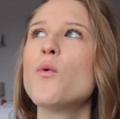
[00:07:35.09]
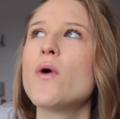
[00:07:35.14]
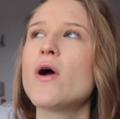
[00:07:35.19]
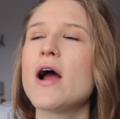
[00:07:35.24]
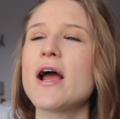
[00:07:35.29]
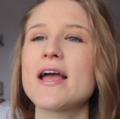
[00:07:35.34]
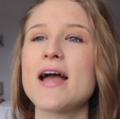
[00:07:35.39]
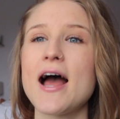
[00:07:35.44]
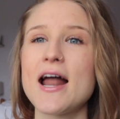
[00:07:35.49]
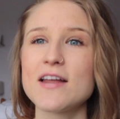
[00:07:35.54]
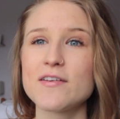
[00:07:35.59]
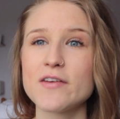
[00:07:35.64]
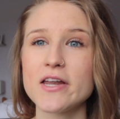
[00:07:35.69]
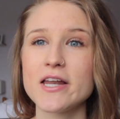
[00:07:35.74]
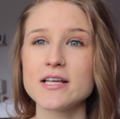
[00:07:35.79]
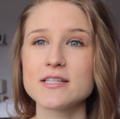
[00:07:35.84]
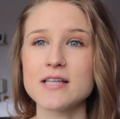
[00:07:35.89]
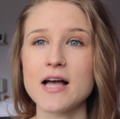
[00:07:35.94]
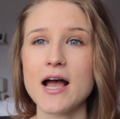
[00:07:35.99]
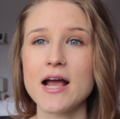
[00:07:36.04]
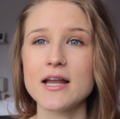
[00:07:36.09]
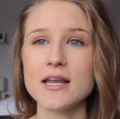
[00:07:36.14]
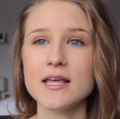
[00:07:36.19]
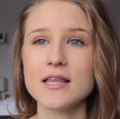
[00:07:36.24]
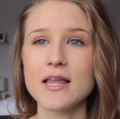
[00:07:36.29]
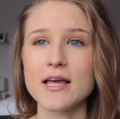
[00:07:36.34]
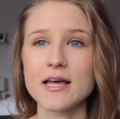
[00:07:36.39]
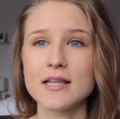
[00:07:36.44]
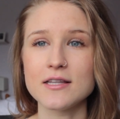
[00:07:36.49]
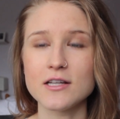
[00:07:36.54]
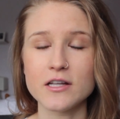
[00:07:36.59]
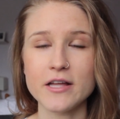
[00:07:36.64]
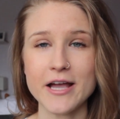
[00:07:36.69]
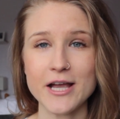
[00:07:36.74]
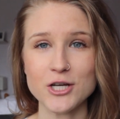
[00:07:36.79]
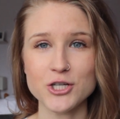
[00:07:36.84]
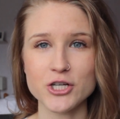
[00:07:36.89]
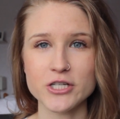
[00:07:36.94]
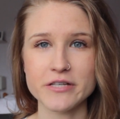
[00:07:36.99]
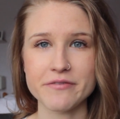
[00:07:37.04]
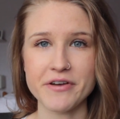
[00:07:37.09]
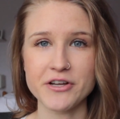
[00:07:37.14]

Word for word: where I kind of get anxiety, like a little anxious